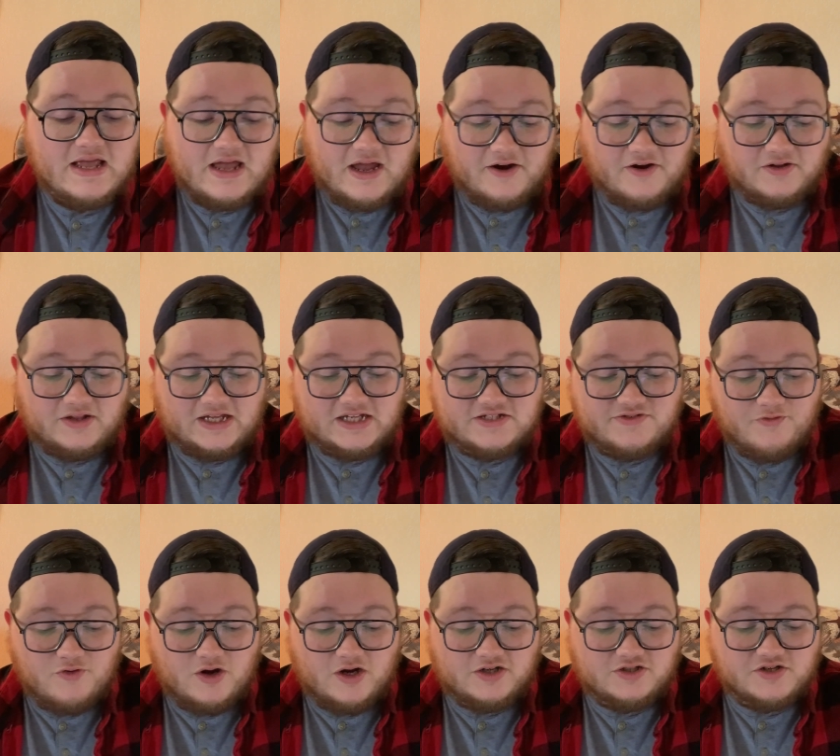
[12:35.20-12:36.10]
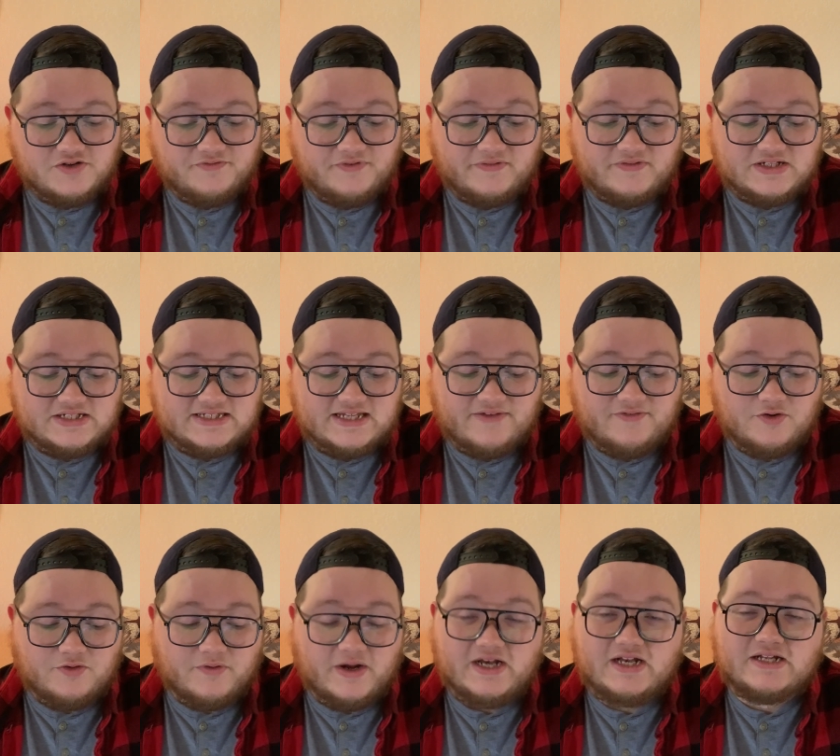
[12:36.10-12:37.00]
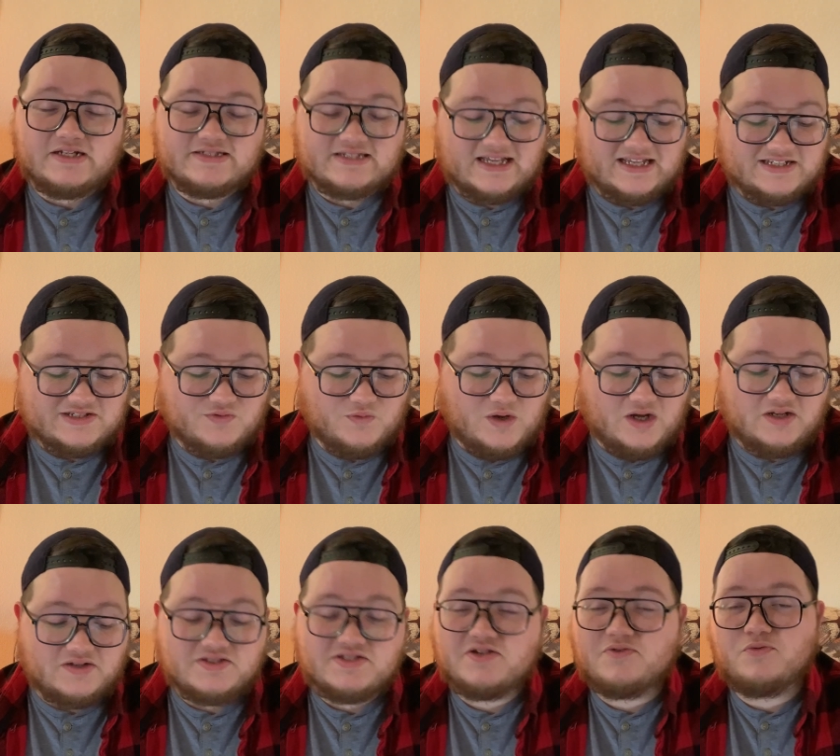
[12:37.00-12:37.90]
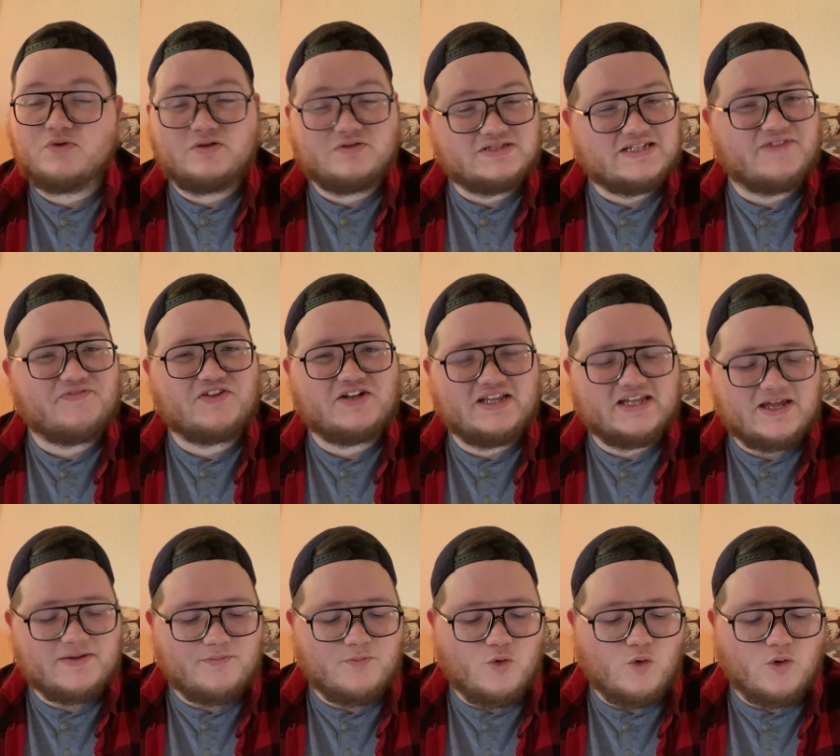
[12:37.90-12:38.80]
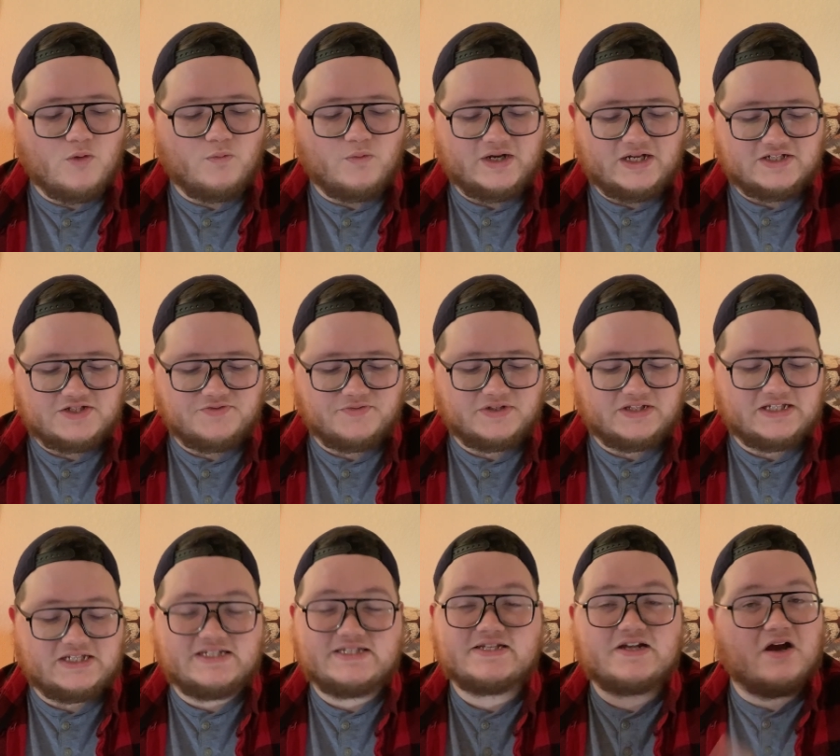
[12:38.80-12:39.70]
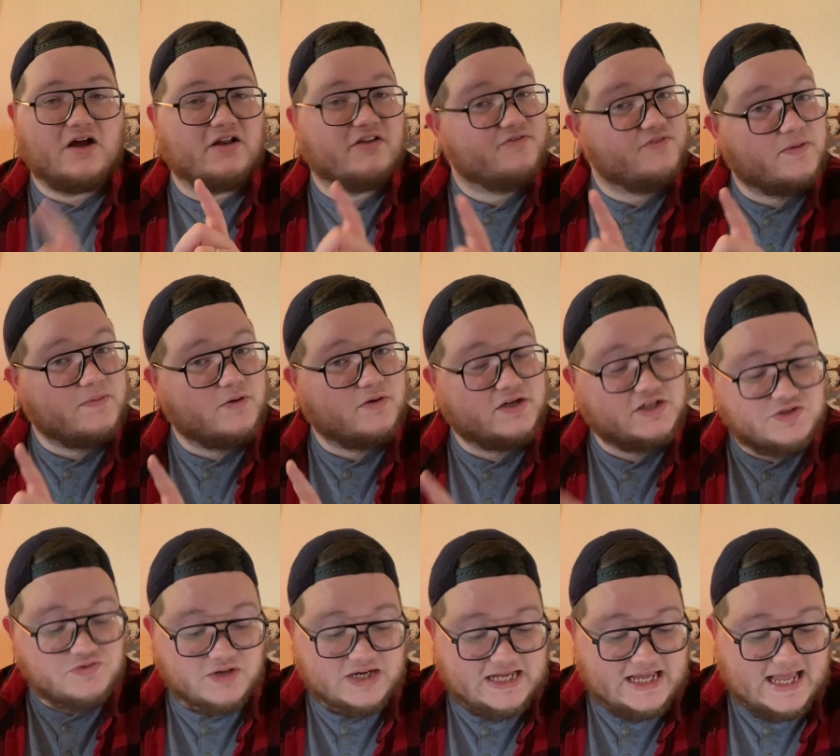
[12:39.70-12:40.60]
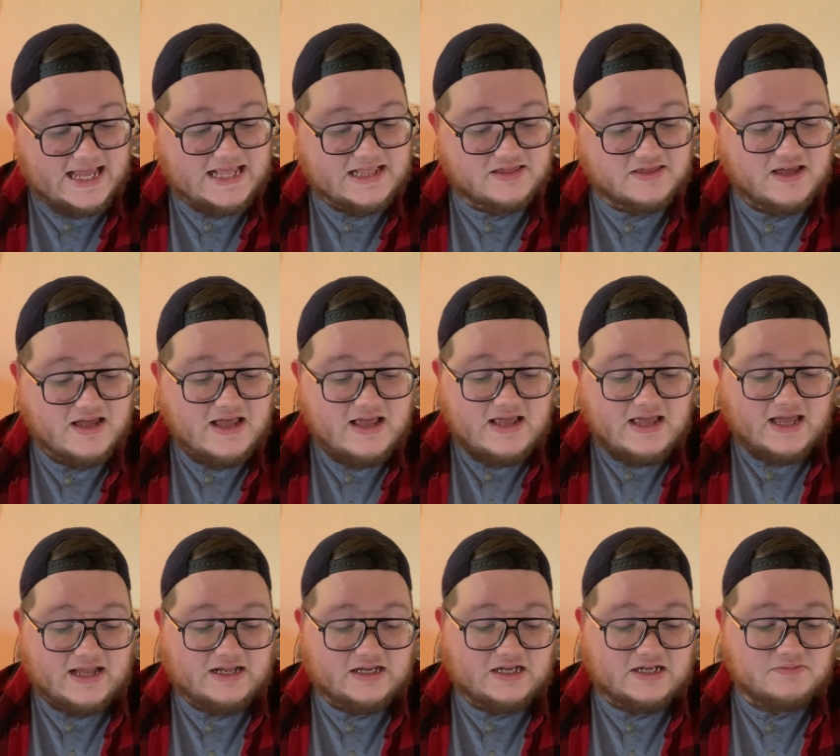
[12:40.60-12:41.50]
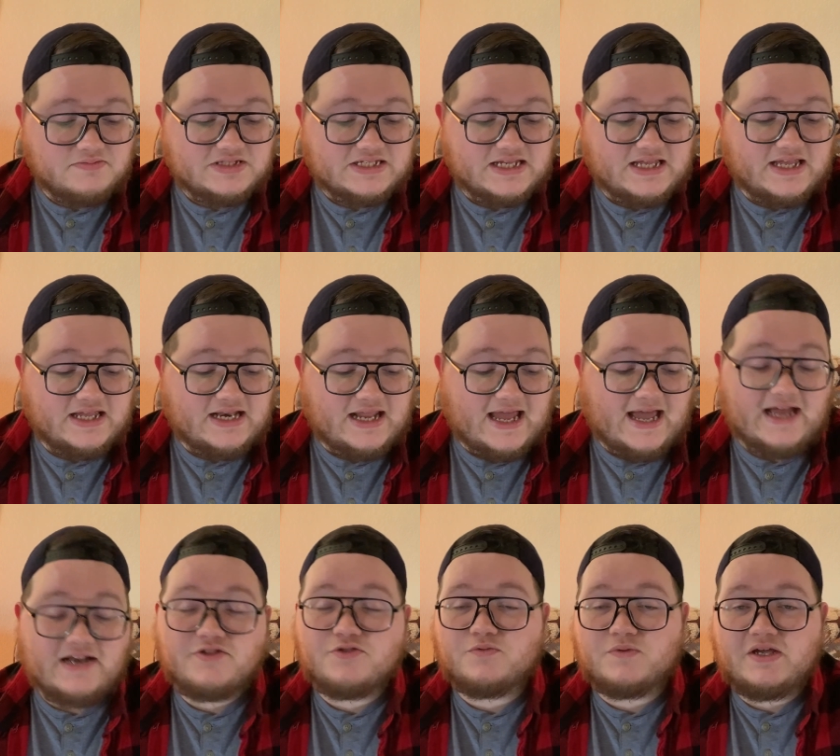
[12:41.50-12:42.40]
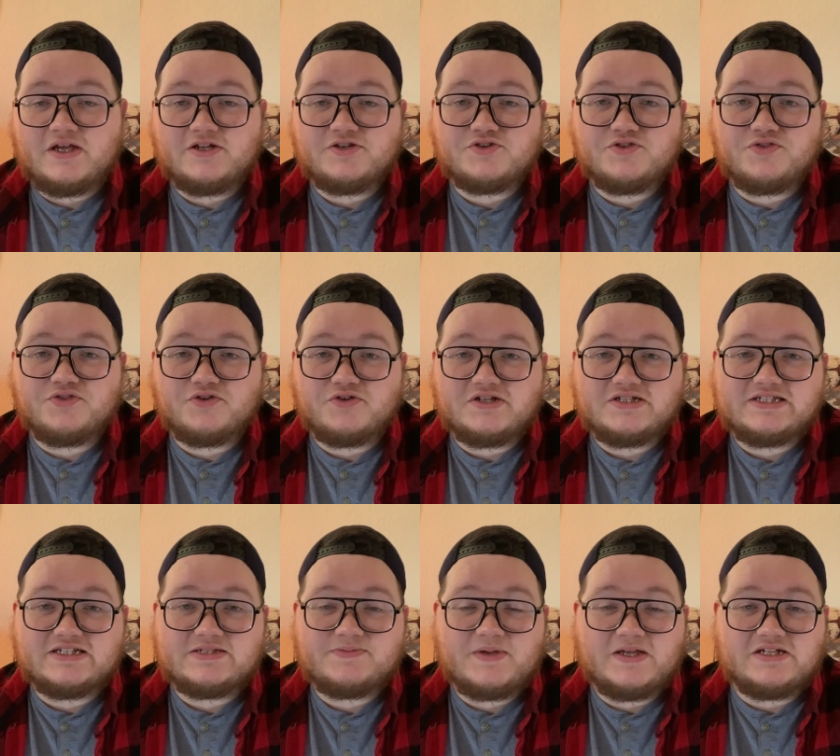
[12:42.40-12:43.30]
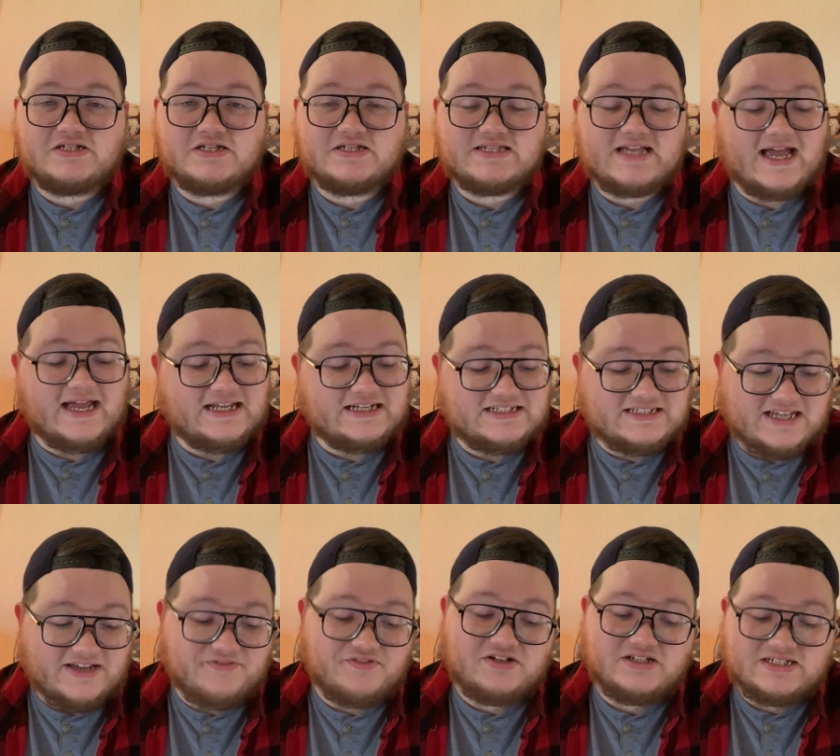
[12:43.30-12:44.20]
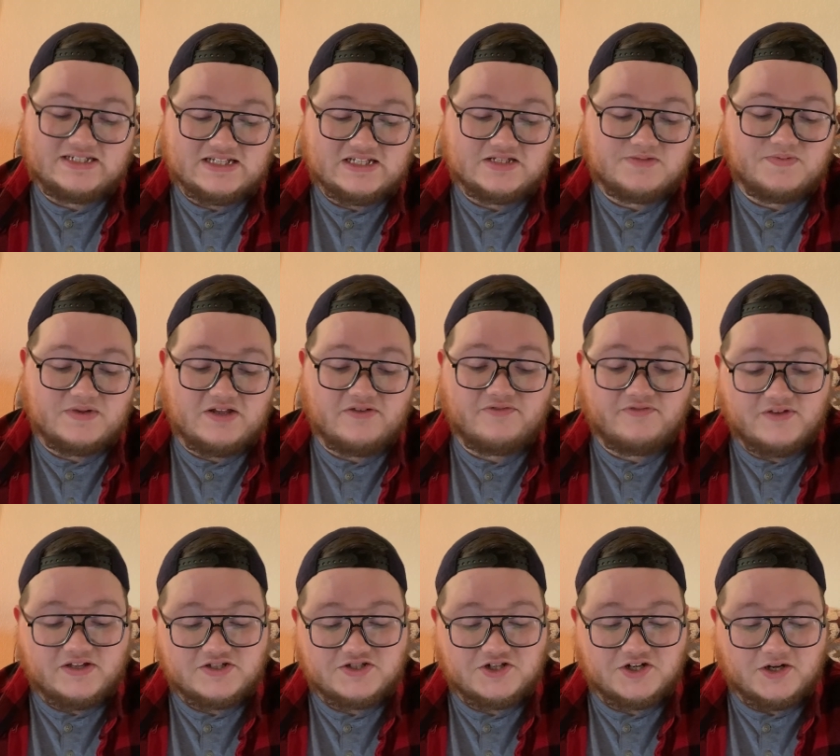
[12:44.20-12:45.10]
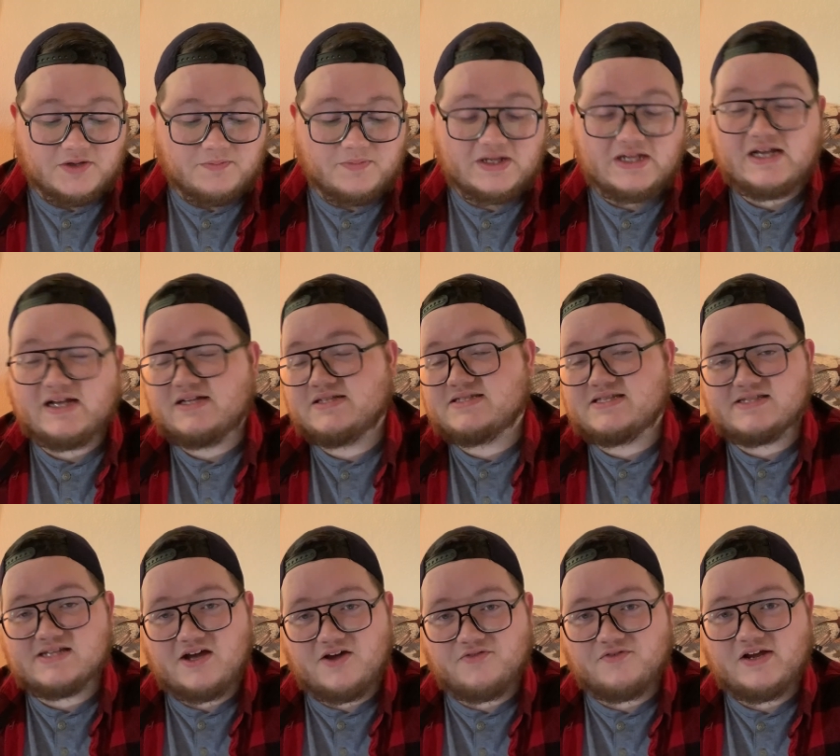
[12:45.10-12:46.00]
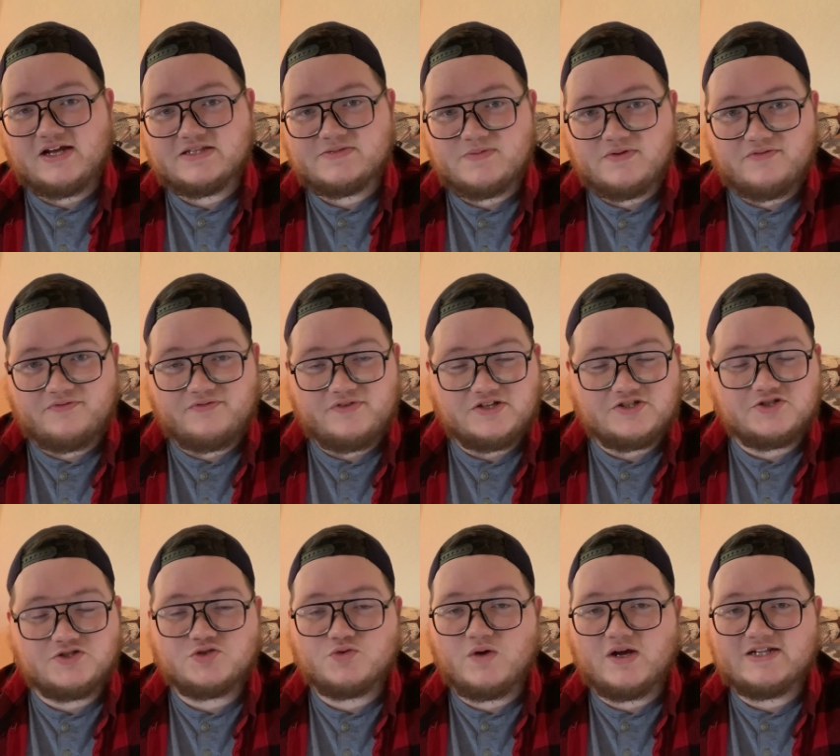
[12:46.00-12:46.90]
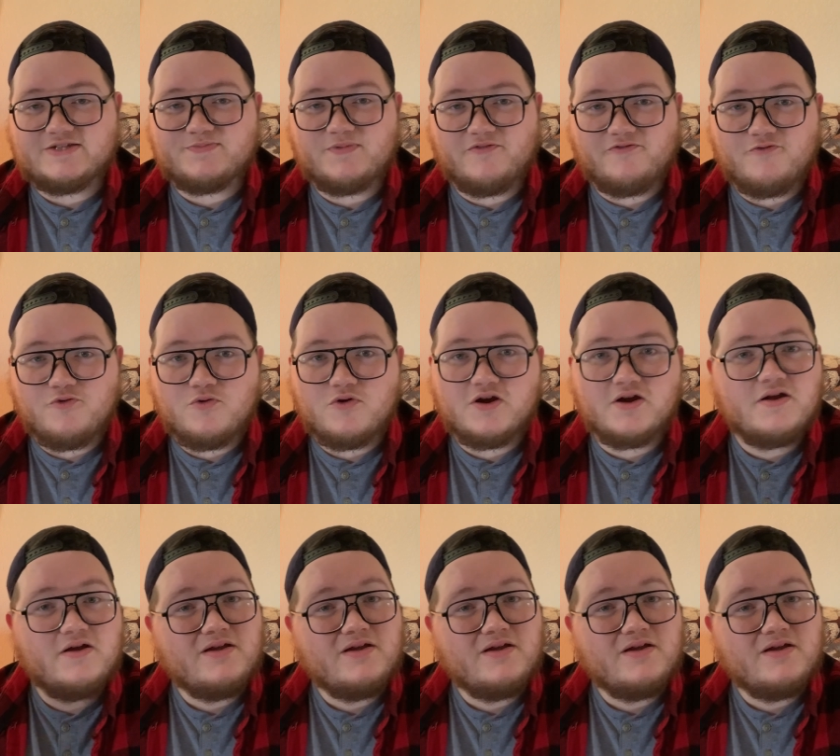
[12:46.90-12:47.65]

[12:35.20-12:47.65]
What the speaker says: It currently has 457 ratings as well, so we'll definitely get more when it's released on February 28th, and it comes in at 336 pages. I could definitely see this being featured because this author has been featured twice before,